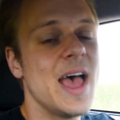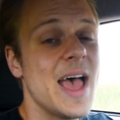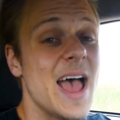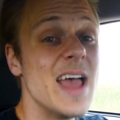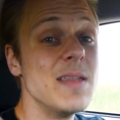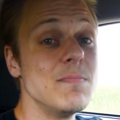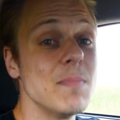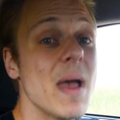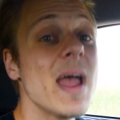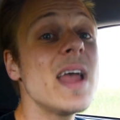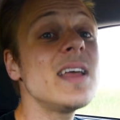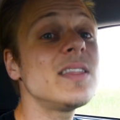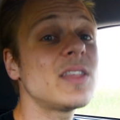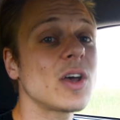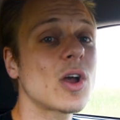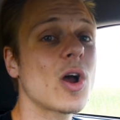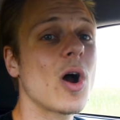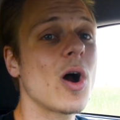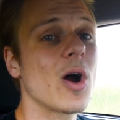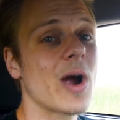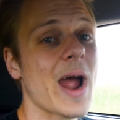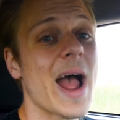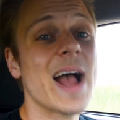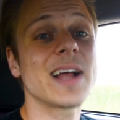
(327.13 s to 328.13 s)
and made the
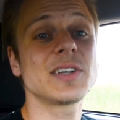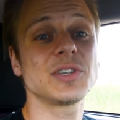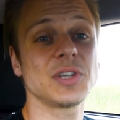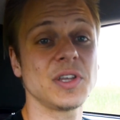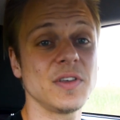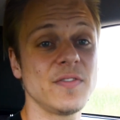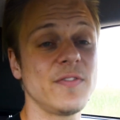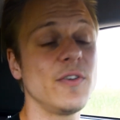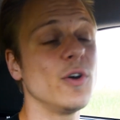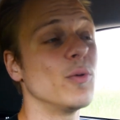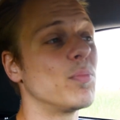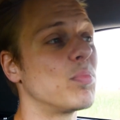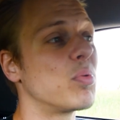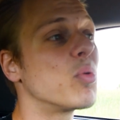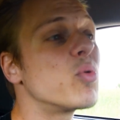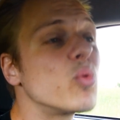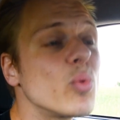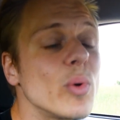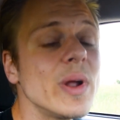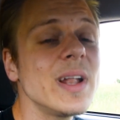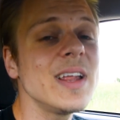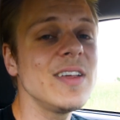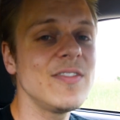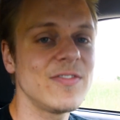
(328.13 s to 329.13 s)
car actually feel
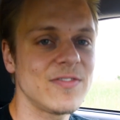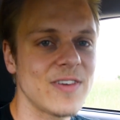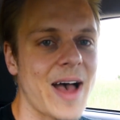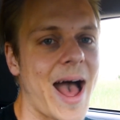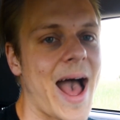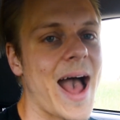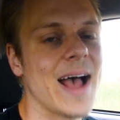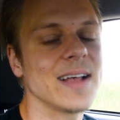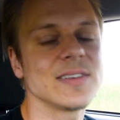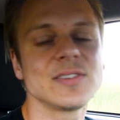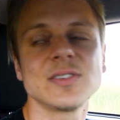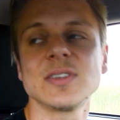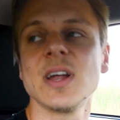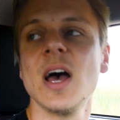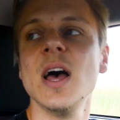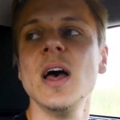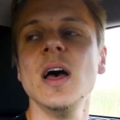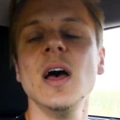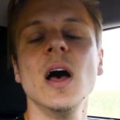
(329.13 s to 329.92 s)
pretty fast.